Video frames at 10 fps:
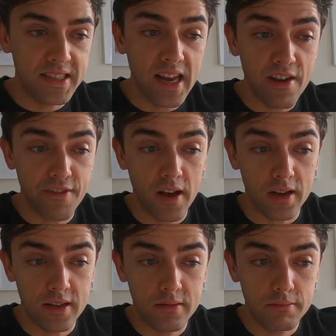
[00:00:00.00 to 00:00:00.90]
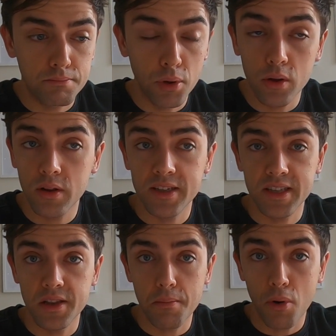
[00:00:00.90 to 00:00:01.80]
If a bull is
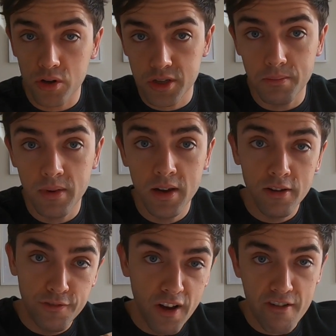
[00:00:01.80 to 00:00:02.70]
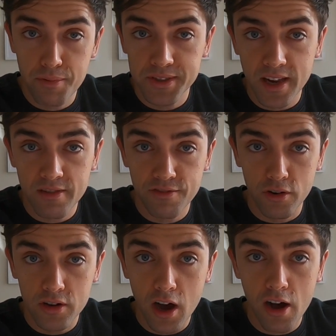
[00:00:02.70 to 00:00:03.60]
in the bottom 5% for
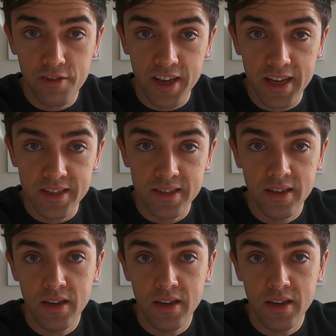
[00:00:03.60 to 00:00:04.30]
calving ease,